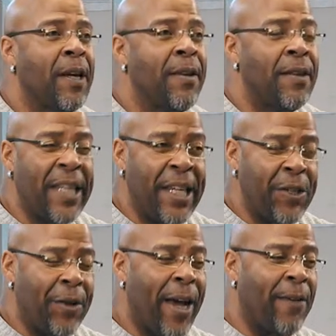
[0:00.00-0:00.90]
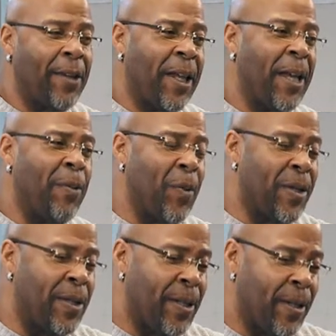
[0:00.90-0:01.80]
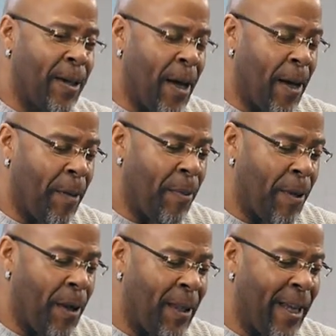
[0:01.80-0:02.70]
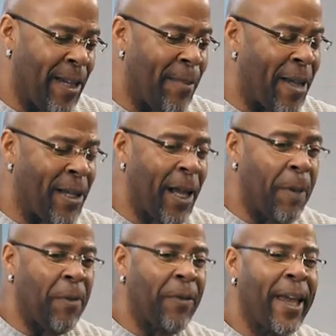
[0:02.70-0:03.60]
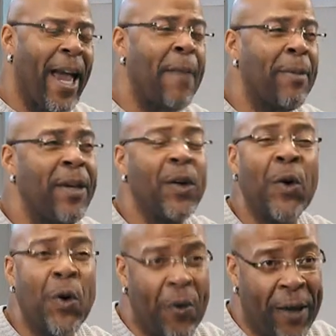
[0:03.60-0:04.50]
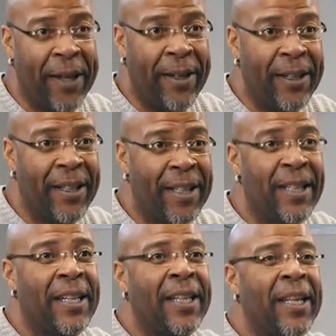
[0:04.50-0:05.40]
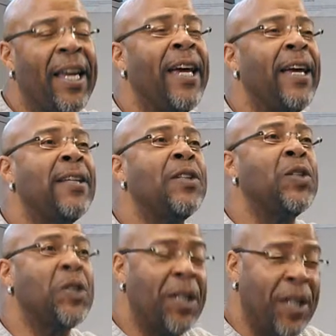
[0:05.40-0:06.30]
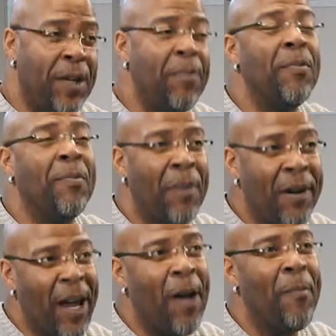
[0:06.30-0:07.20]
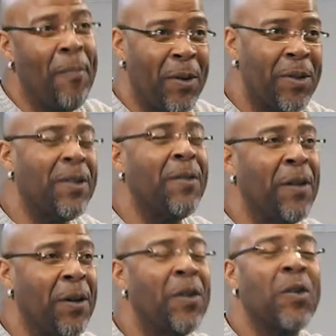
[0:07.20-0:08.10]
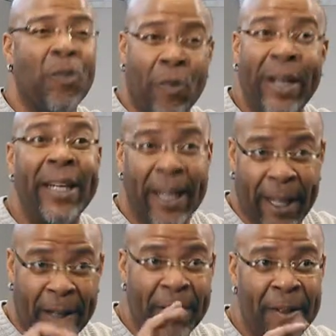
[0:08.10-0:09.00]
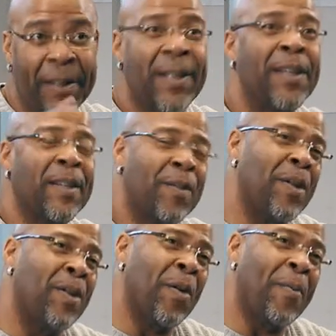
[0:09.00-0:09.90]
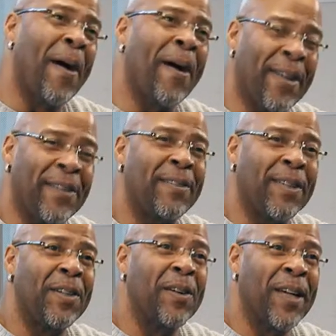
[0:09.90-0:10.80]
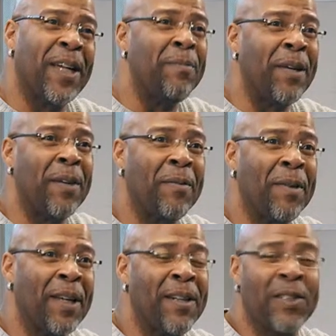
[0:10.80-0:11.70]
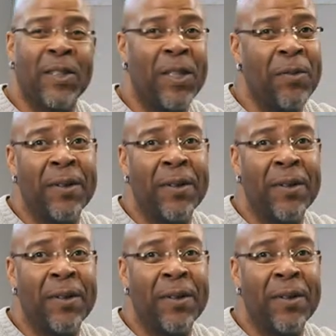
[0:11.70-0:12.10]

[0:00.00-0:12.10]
The teacher after him was a lady by the name of Cappy Corey, and she brought out most of the reading, you know, part, you know, in me, because she